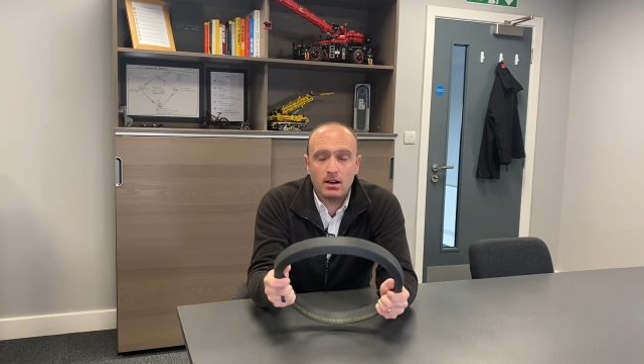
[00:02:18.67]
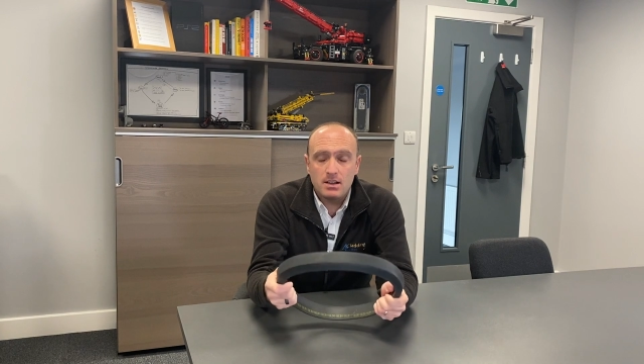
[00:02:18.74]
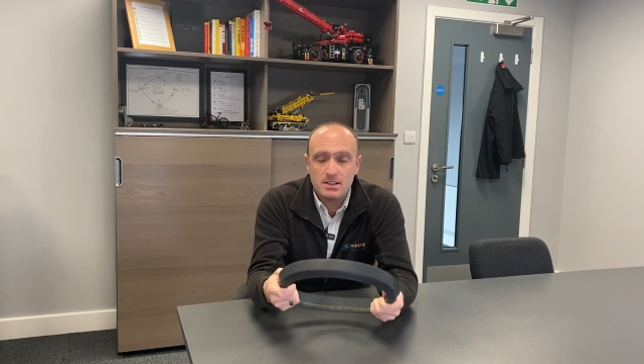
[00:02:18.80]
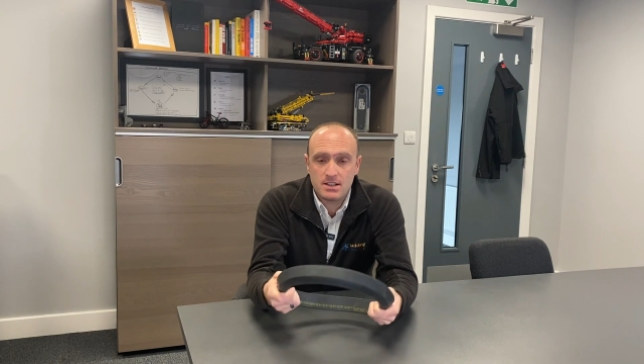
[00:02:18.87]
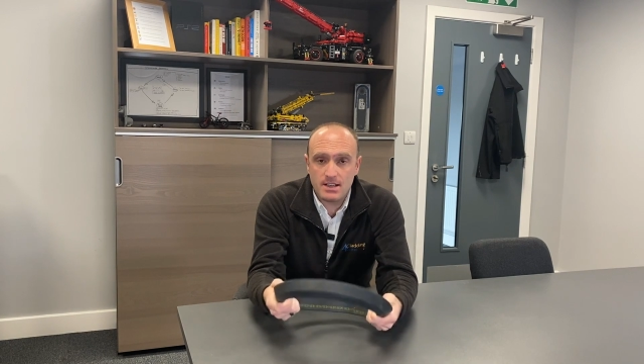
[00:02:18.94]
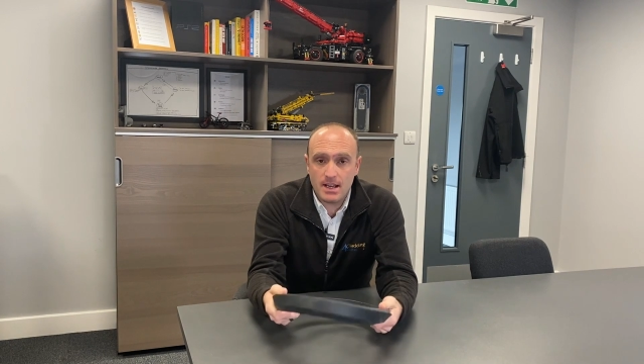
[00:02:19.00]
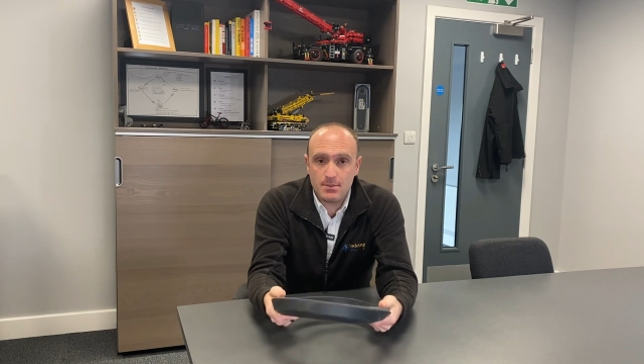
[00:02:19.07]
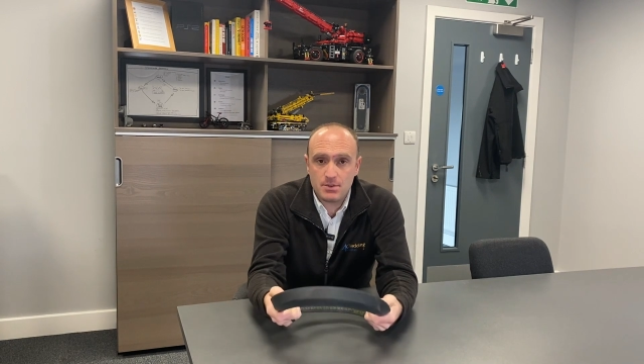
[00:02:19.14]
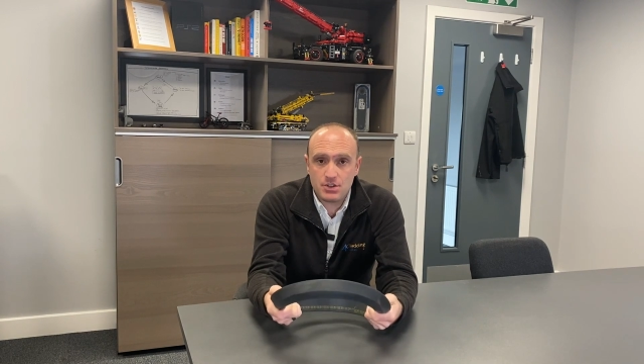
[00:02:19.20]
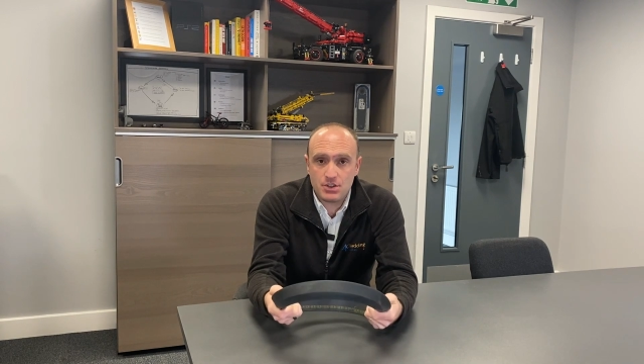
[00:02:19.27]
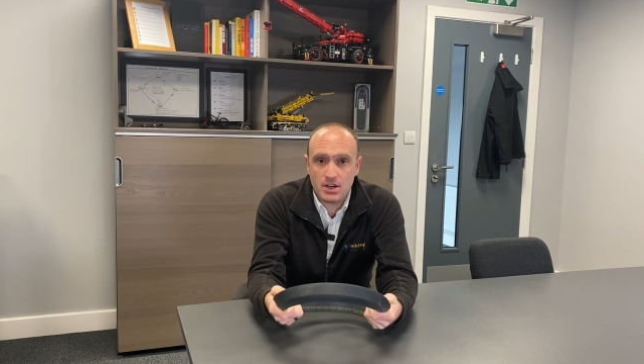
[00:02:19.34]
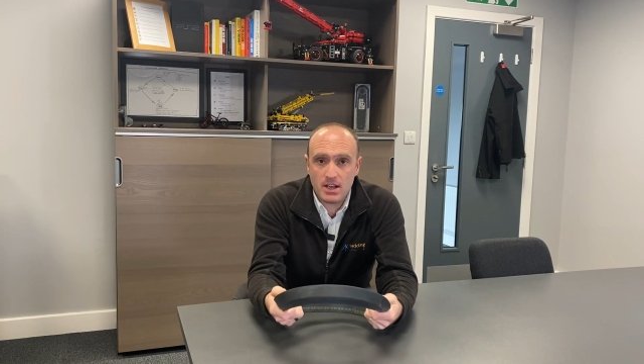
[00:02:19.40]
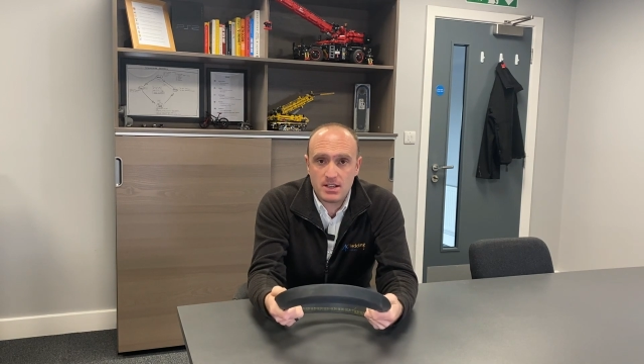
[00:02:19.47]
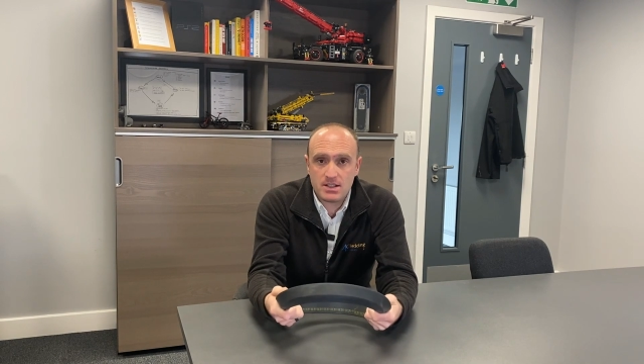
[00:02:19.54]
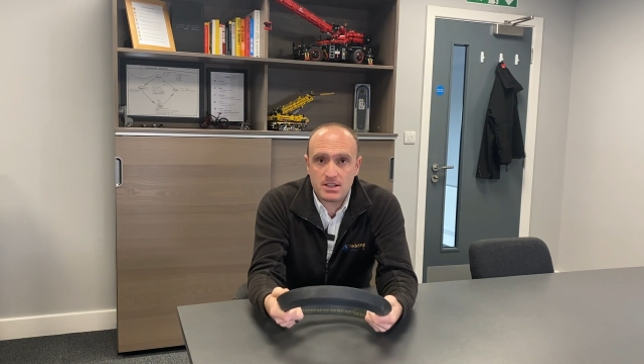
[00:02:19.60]
as the name
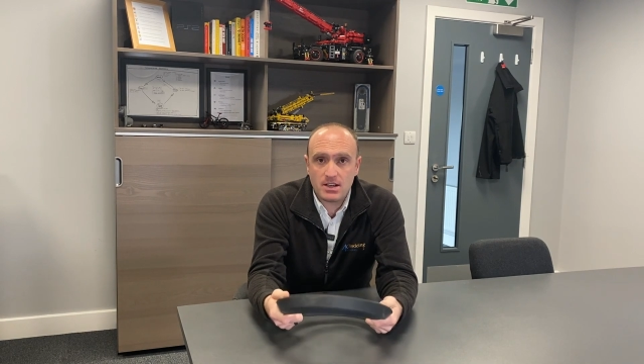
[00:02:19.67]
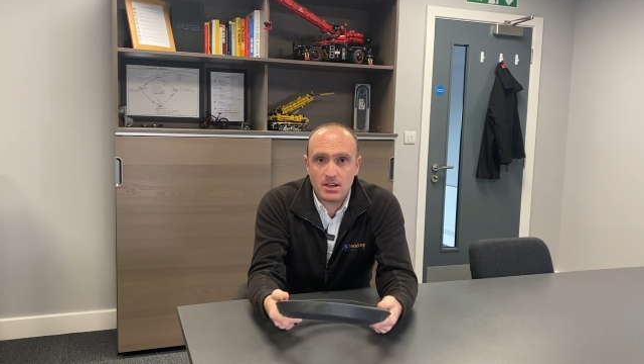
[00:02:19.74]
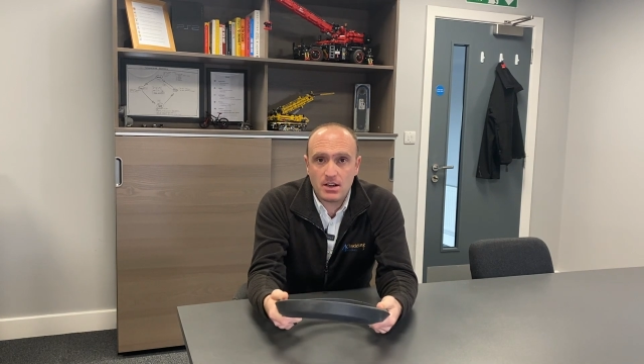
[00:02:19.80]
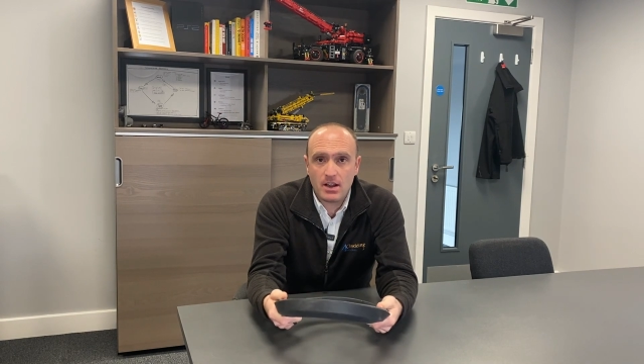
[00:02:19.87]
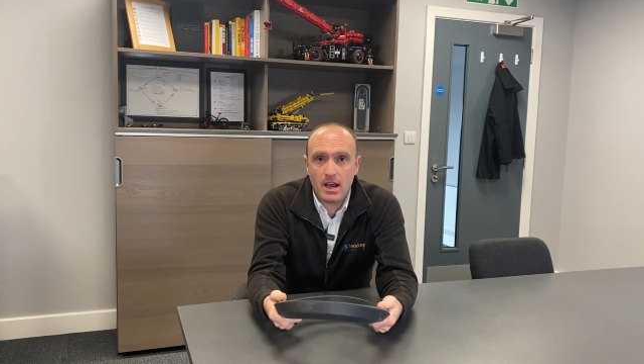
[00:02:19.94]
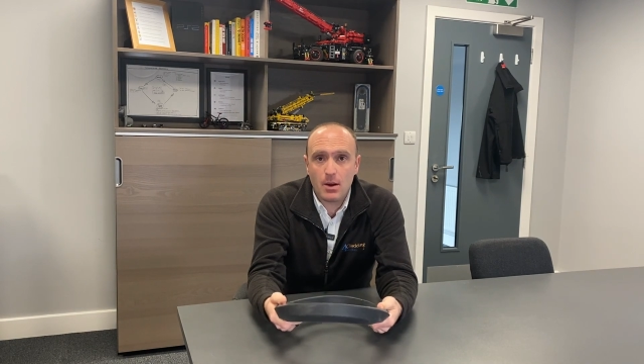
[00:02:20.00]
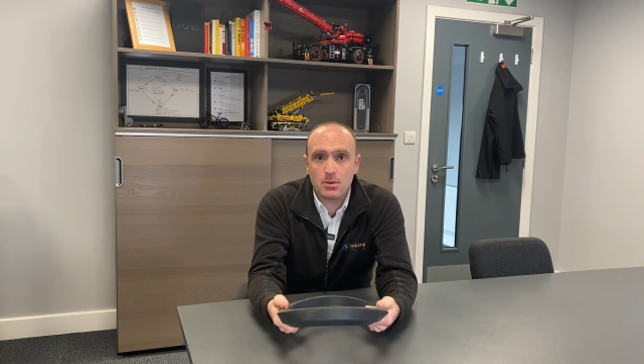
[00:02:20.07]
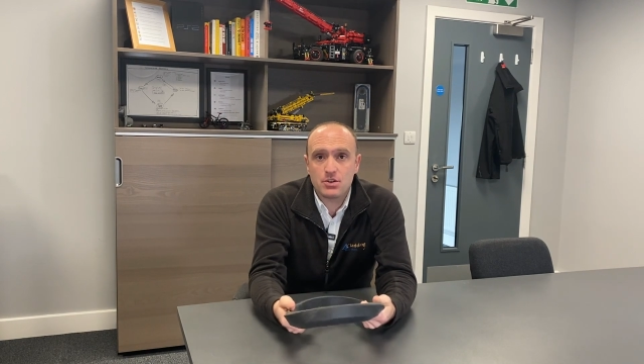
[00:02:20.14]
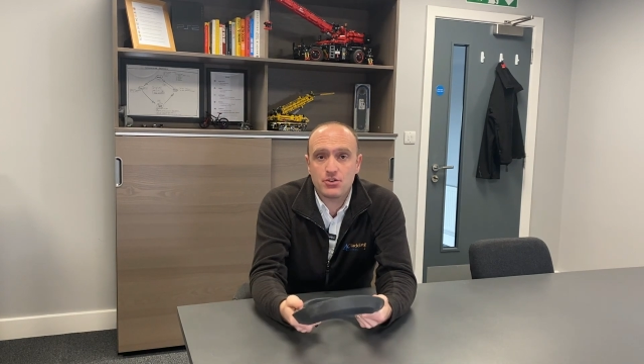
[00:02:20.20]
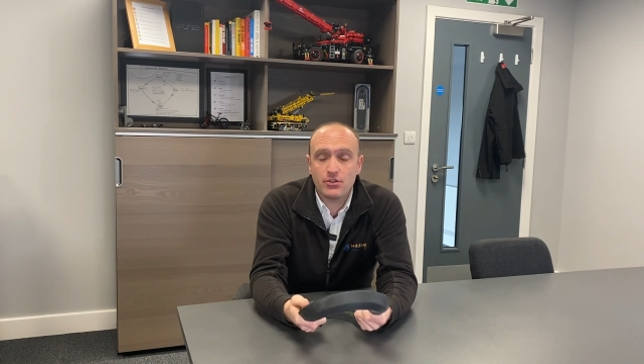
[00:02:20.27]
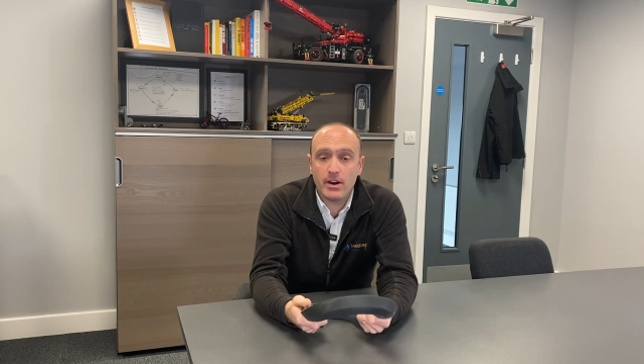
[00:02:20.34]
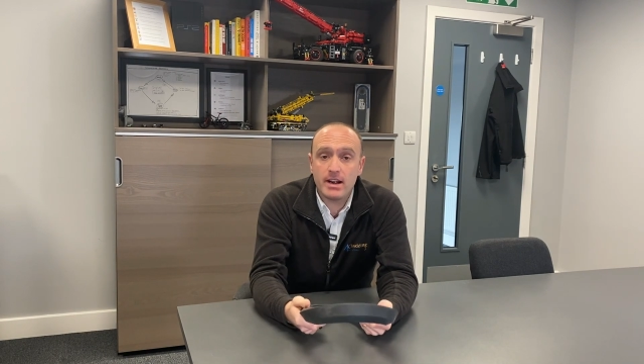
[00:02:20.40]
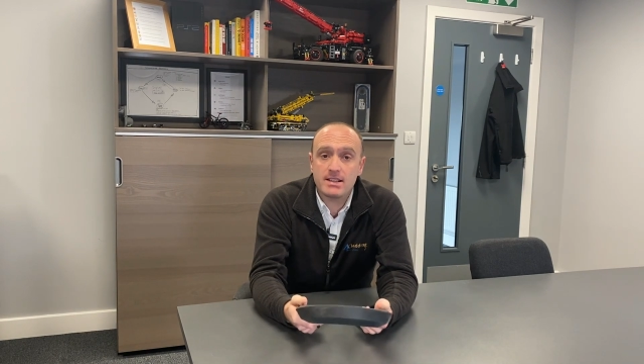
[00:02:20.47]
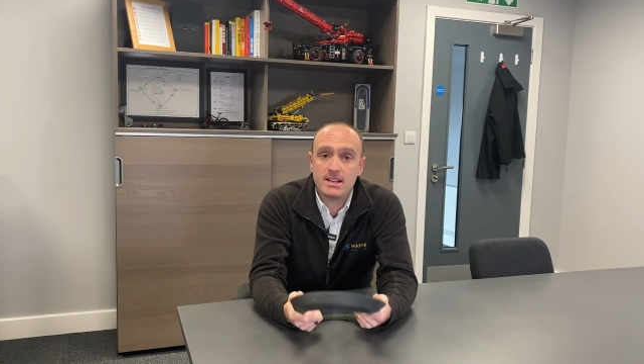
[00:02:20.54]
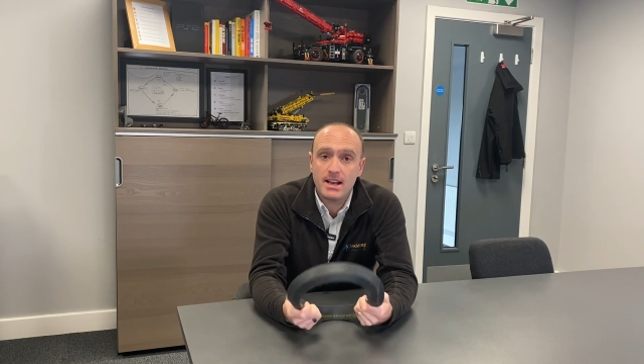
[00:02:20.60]
suggests, helps
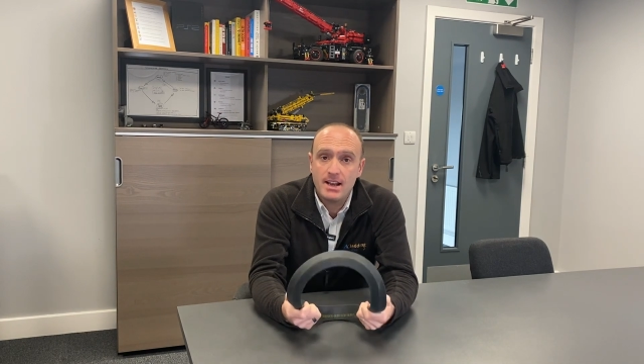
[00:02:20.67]
create